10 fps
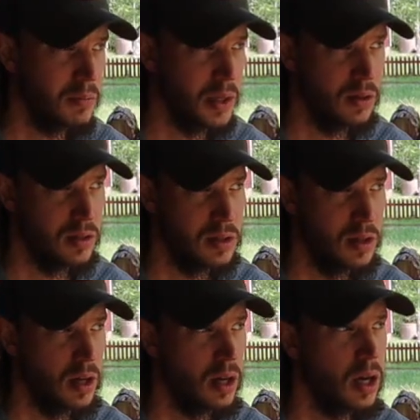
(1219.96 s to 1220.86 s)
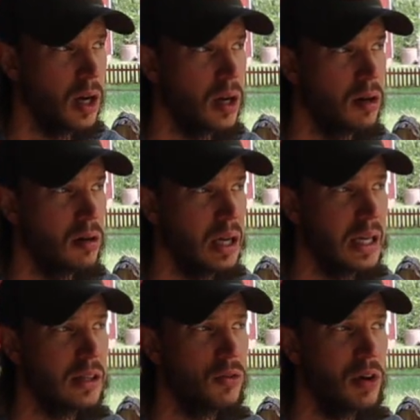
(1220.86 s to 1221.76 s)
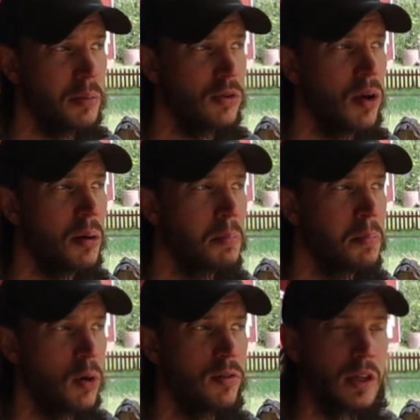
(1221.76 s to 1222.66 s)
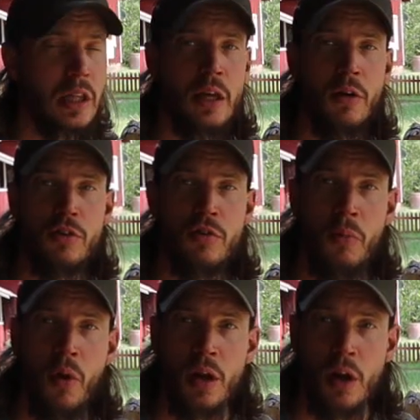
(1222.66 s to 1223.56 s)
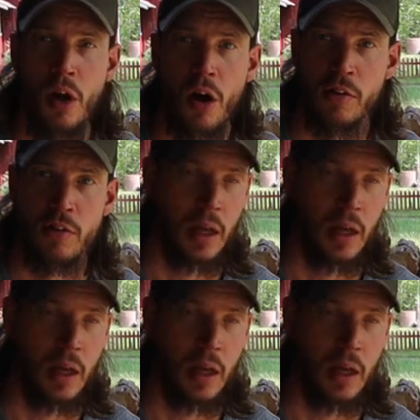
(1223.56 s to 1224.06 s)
because it grips on perfectly on smaller logs.